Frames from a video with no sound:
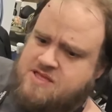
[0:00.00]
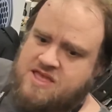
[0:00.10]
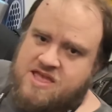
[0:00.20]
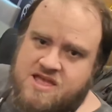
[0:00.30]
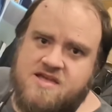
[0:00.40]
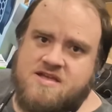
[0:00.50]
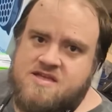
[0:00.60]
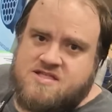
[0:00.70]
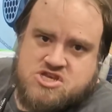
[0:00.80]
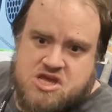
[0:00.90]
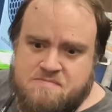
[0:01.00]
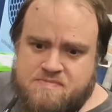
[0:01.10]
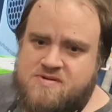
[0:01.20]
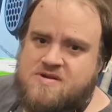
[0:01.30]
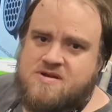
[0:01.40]
Cheap. Cheap.
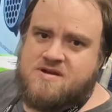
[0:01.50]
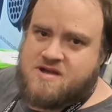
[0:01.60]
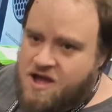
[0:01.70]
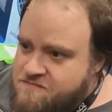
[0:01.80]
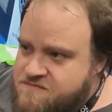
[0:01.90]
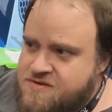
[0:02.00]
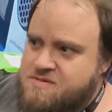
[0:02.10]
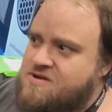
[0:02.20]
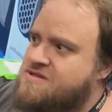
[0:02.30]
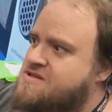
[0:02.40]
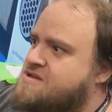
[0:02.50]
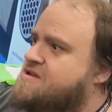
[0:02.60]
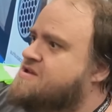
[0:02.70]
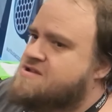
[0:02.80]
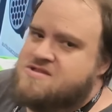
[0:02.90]
Comfortable. Comfortable.
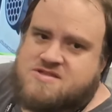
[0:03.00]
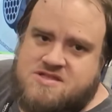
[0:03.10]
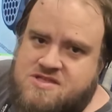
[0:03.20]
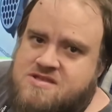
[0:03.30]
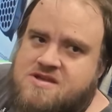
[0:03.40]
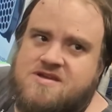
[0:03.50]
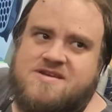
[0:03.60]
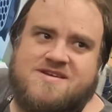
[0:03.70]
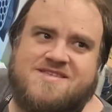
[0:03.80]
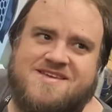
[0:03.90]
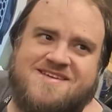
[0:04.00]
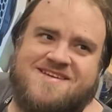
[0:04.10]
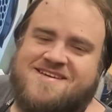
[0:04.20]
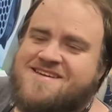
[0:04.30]
Say the other words I paid you to say.